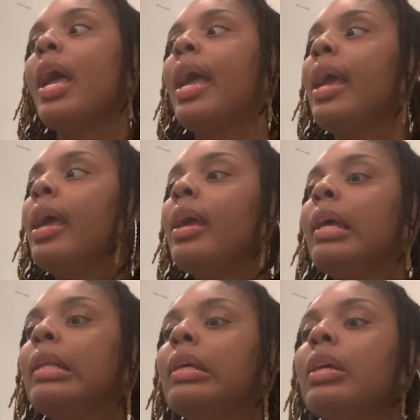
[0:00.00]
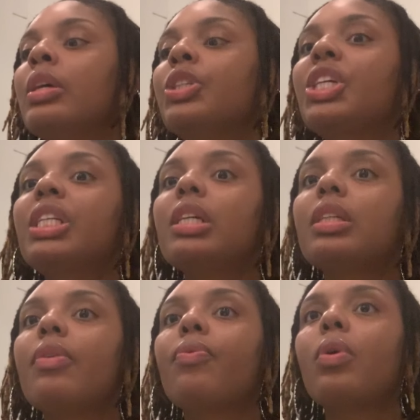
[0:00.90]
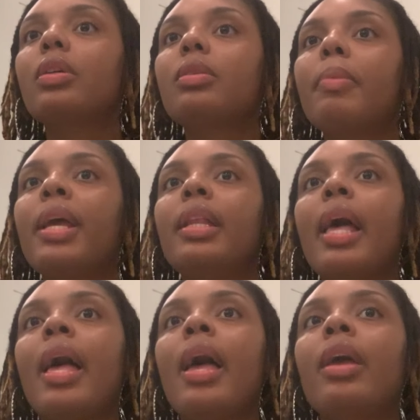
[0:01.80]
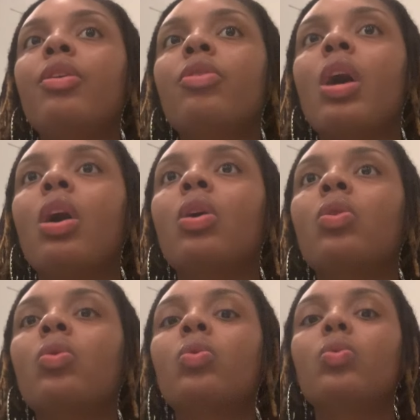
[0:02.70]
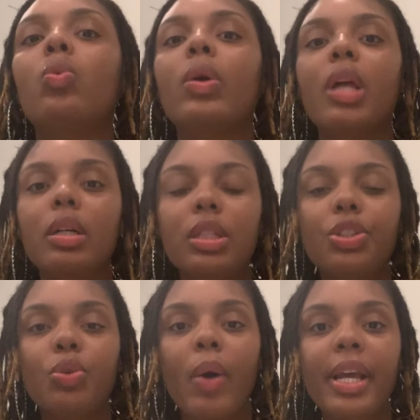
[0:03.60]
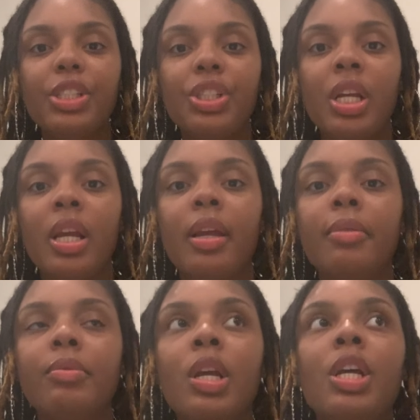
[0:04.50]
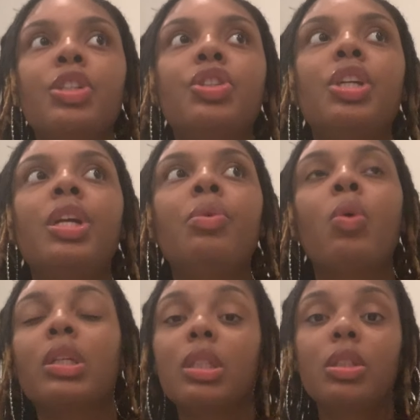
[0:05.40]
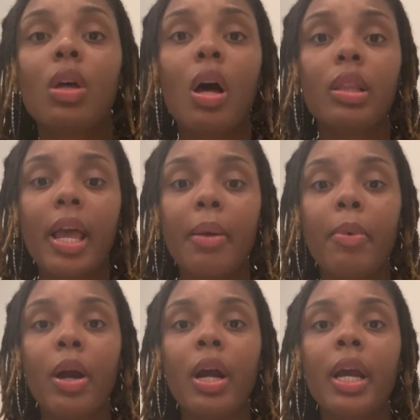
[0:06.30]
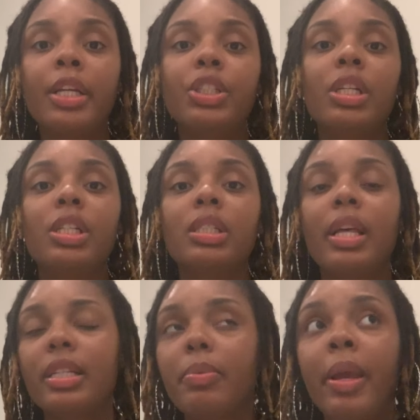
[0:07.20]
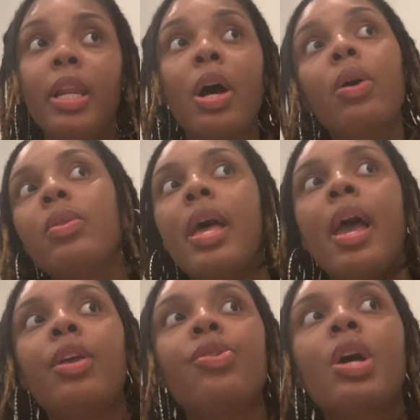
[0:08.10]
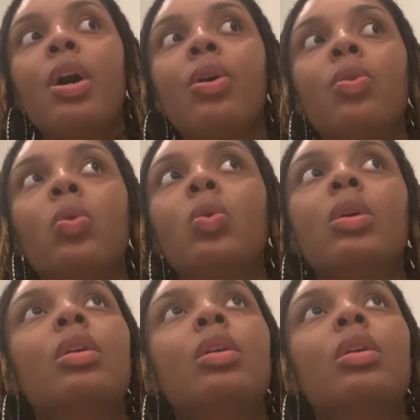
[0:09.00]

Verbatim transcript: and she just informed me that you know with her situation she wants to stall labor and she just lets me know that you know